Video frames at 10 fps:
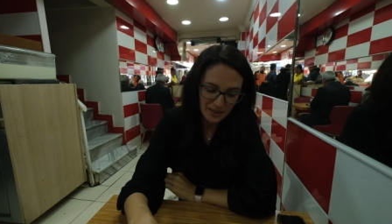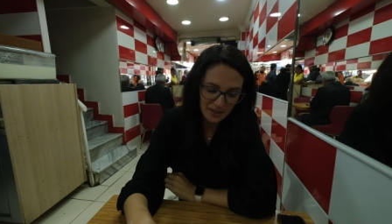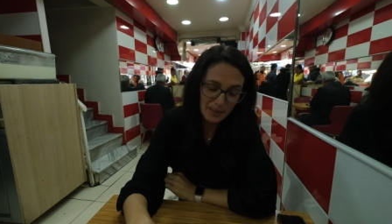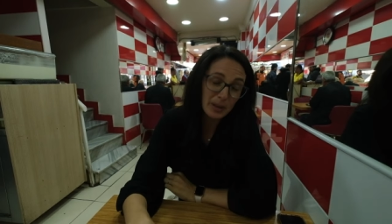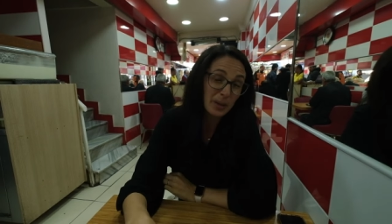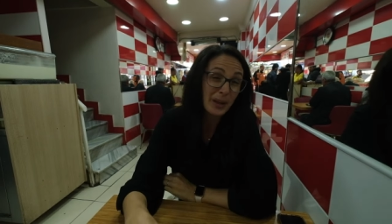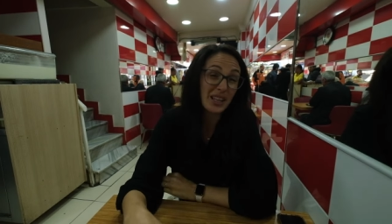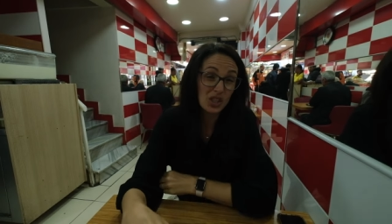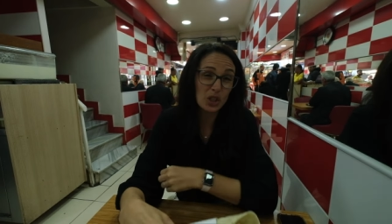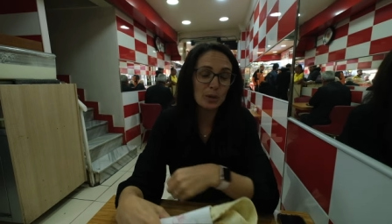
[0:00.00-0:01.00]
Typically we
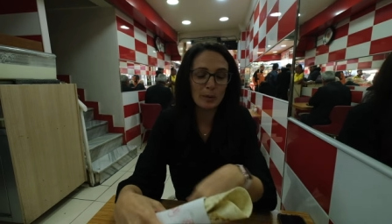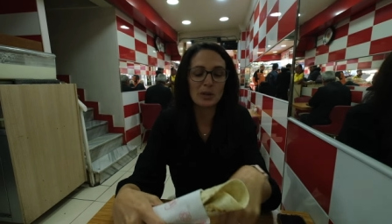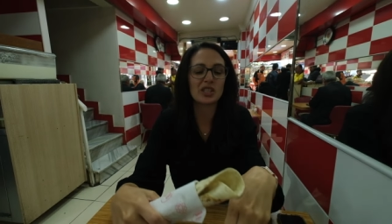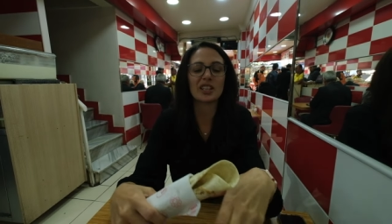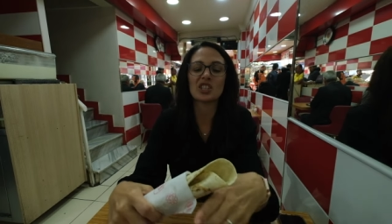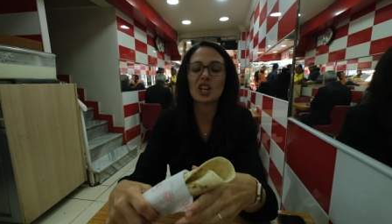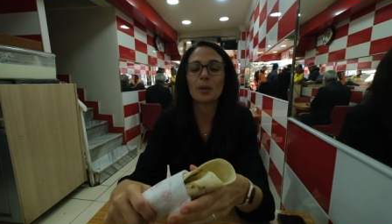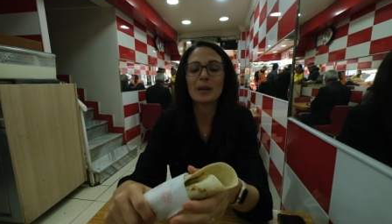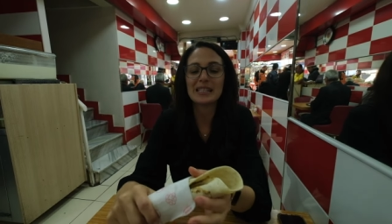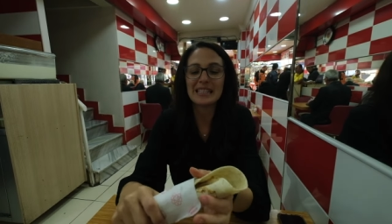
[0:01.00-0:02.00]
get two, but we're just gonna share
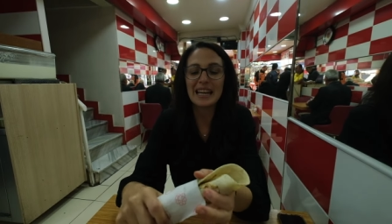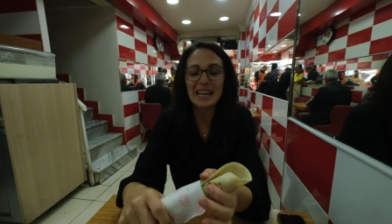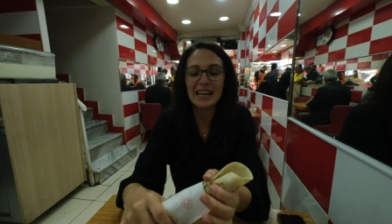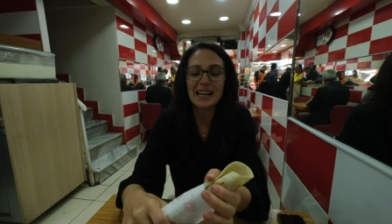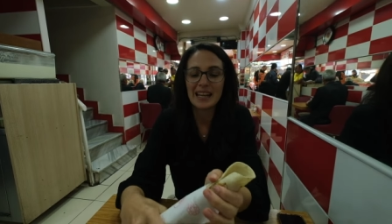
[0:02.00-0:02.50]
one today.